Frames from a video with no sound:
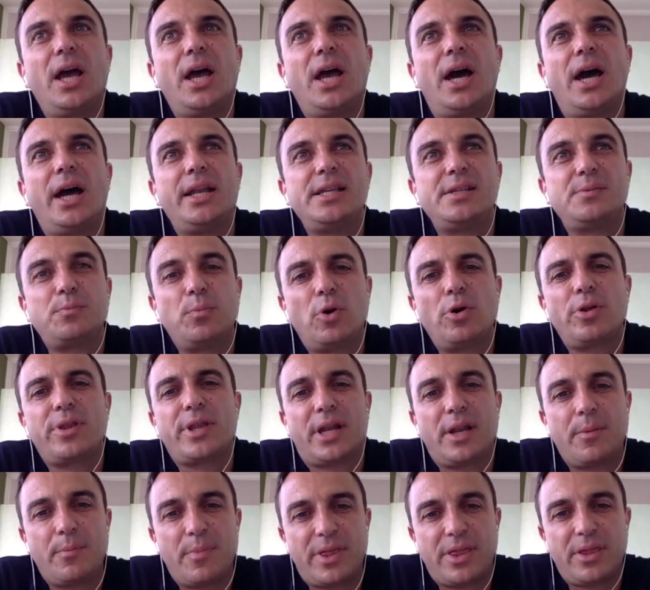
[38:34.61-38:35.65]
And it's more than
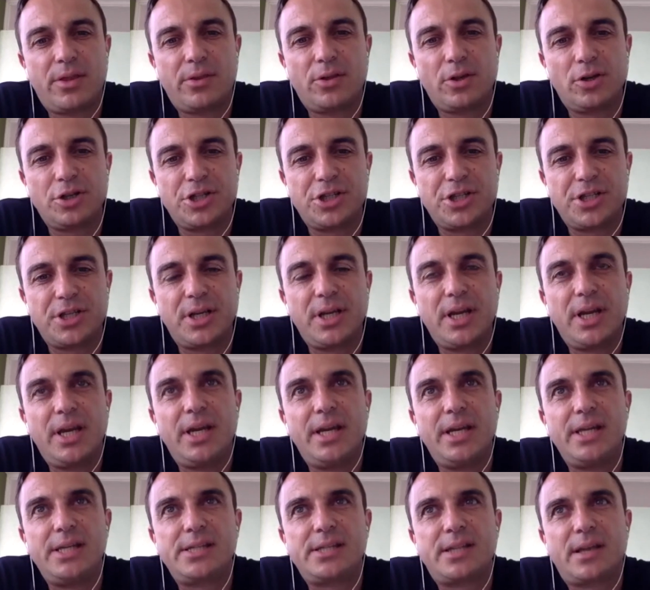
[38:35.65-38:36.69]
a methodology,
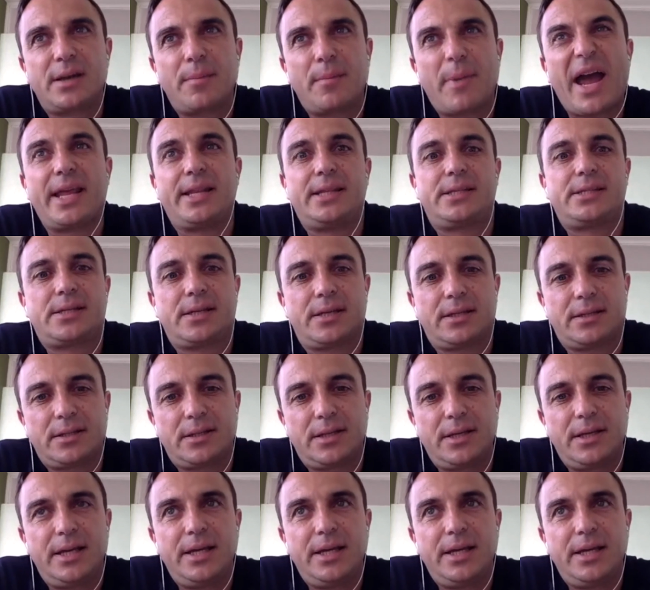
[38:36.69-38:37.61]
it's a mindset.